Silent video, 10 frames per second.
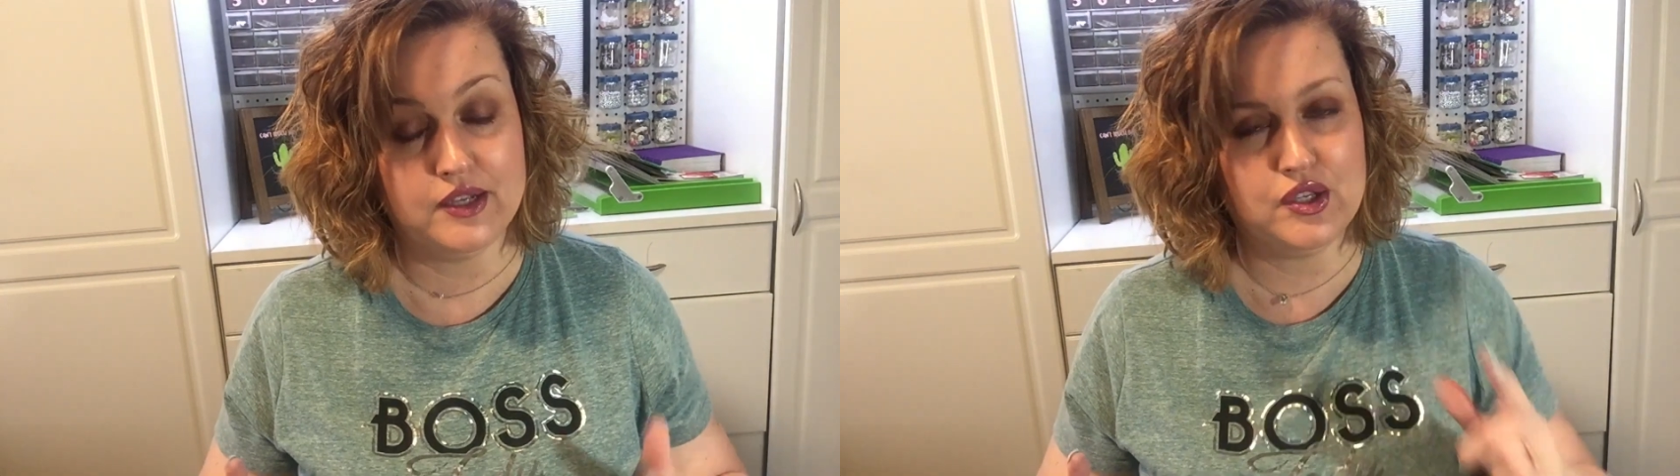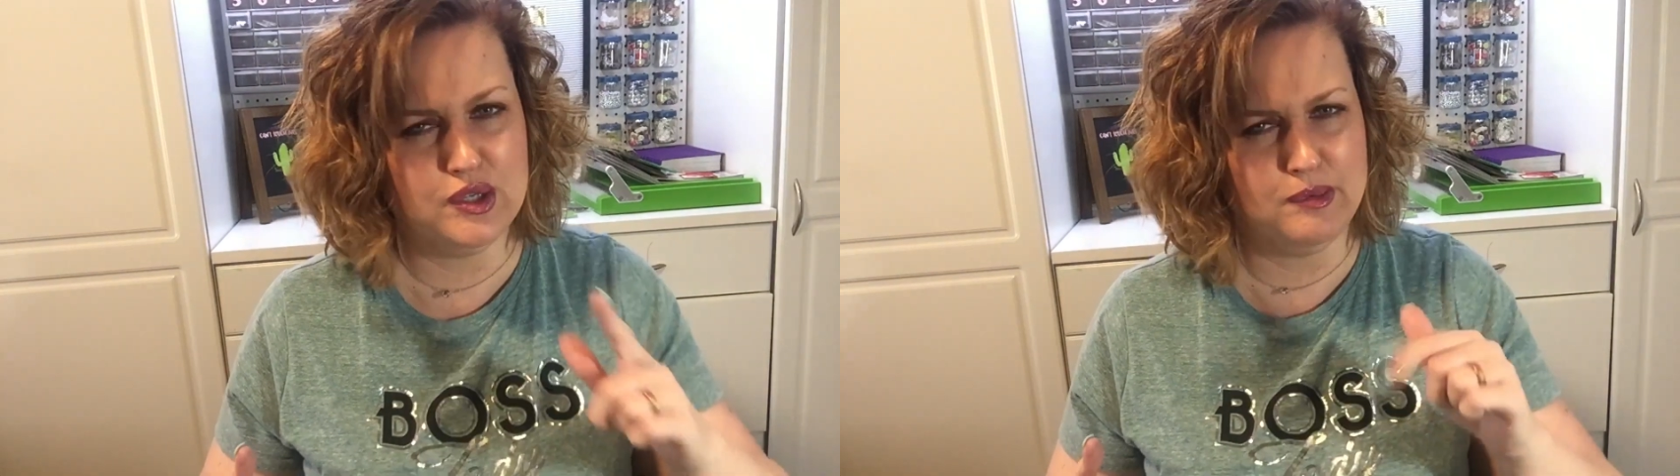
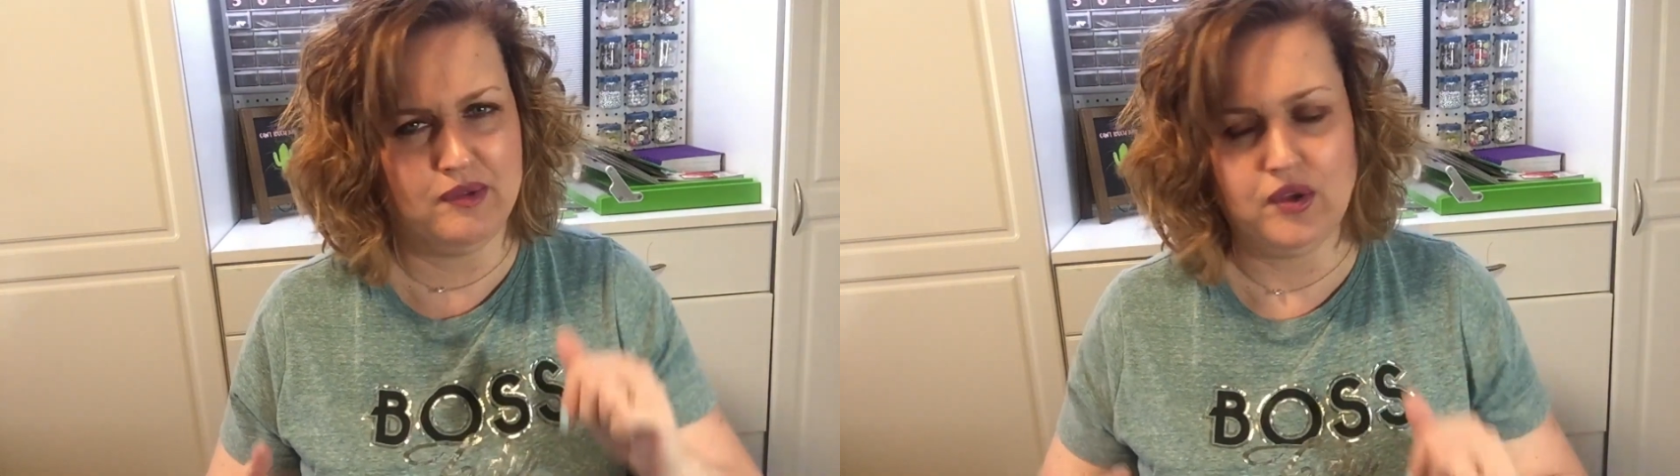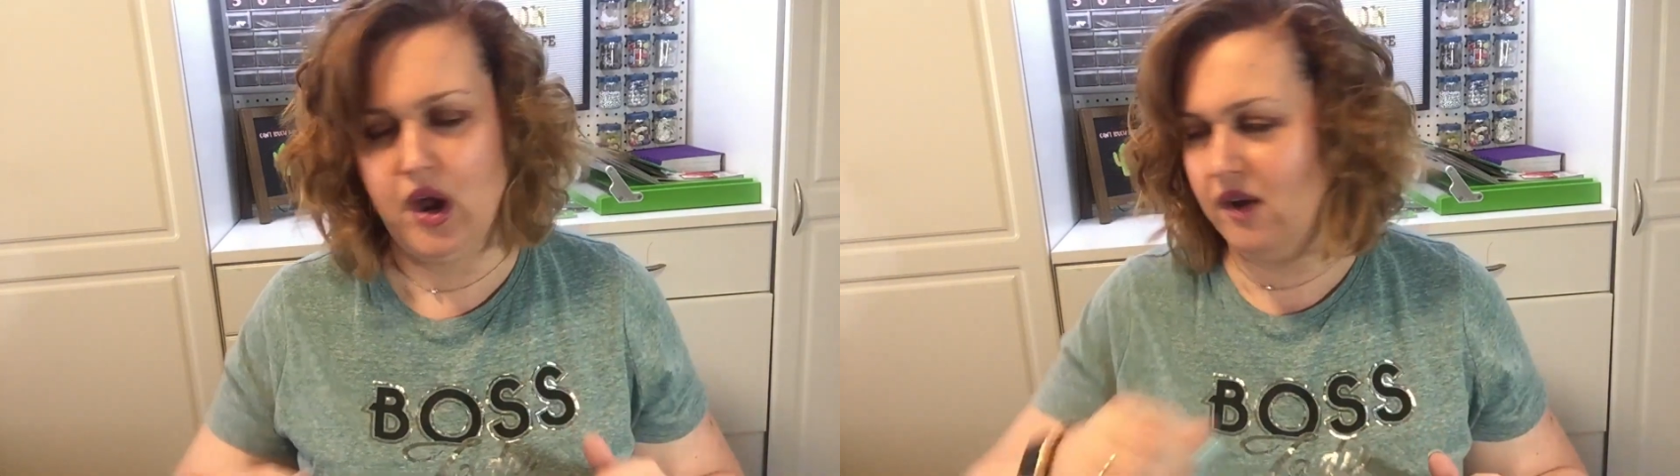Excuse me, I
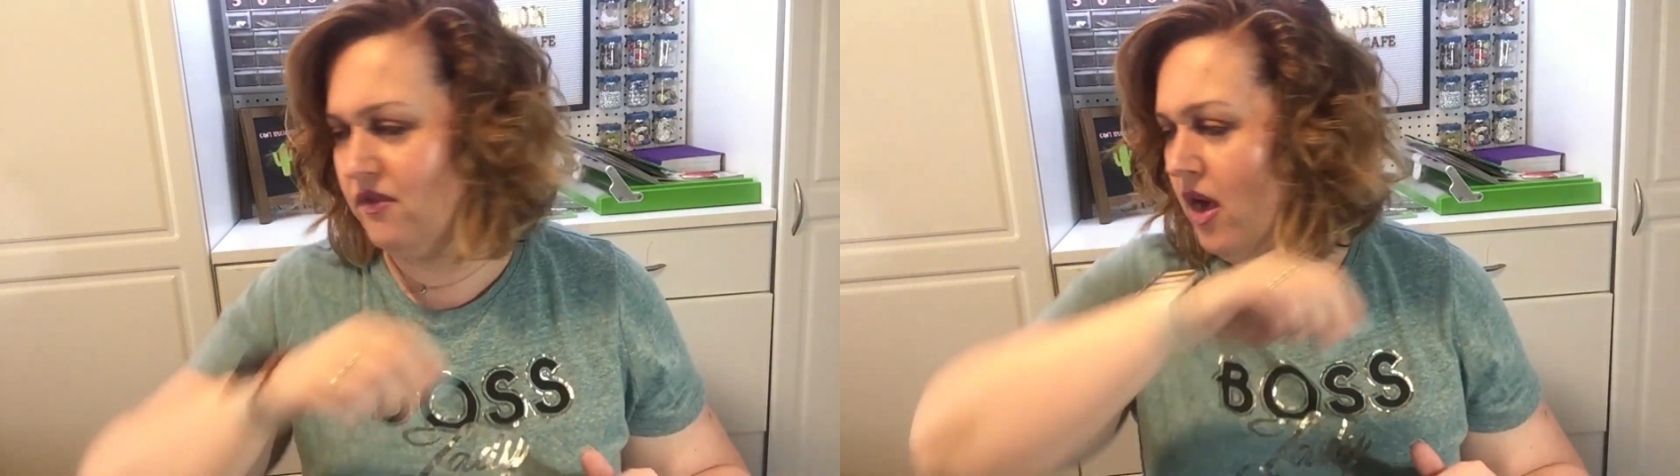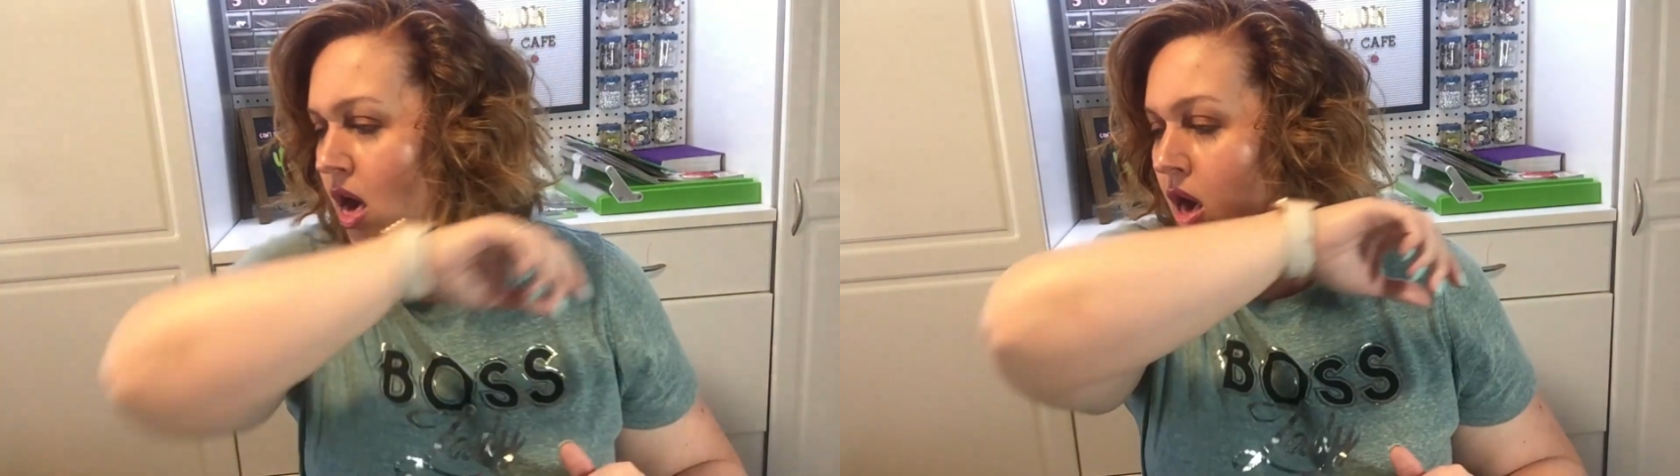have
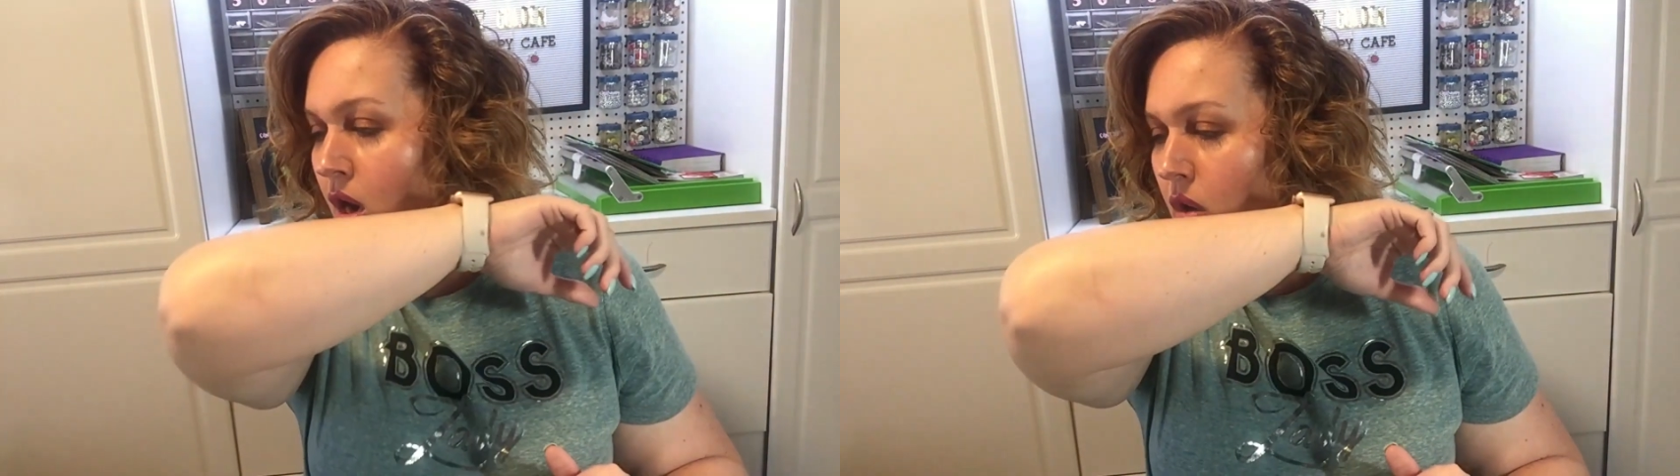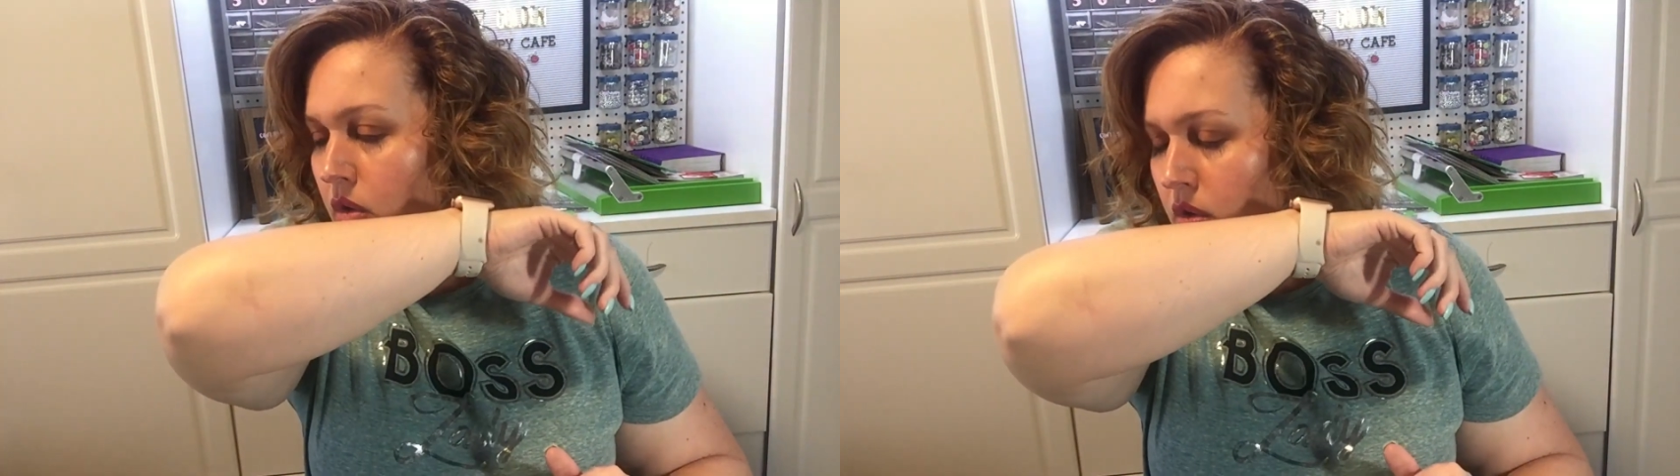
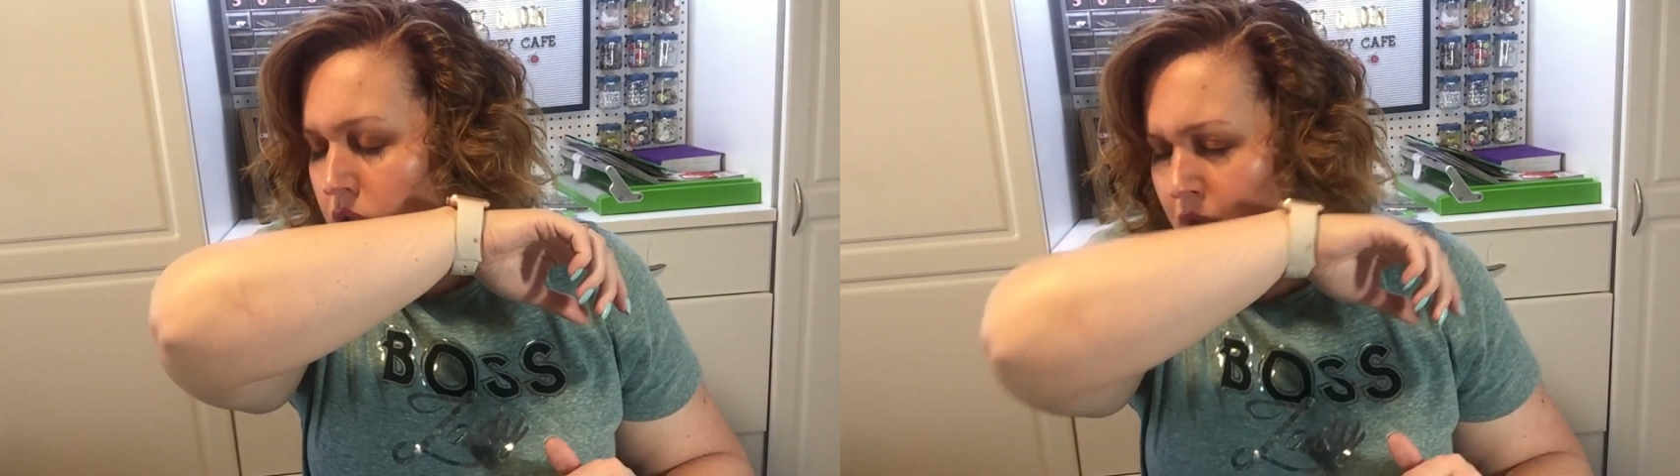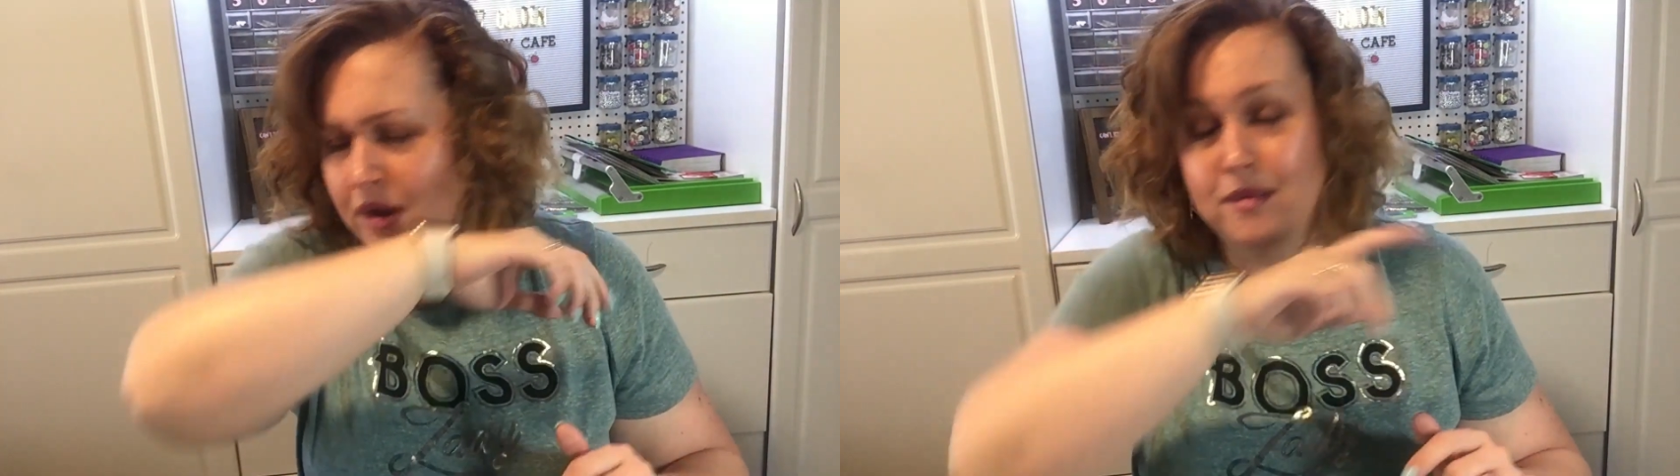to